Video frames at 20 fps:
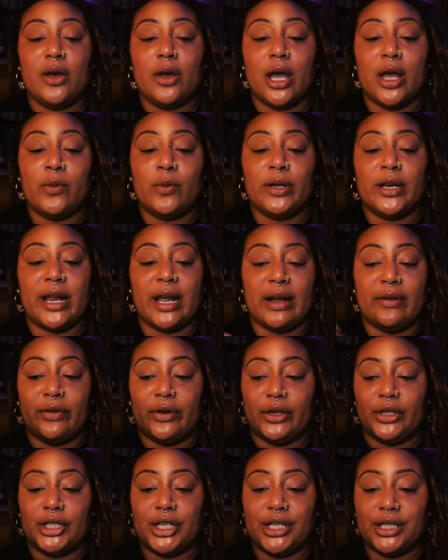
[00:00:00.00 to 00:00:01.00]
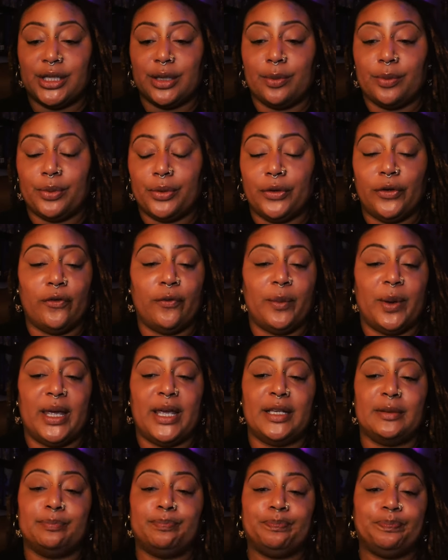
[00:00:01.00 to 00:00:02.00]
whatever
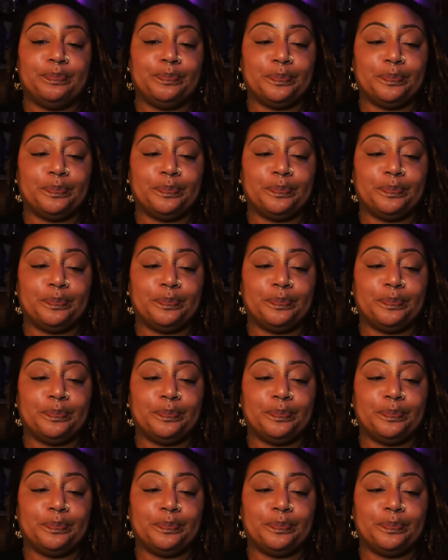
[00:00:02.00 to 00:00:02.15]
disapprovement,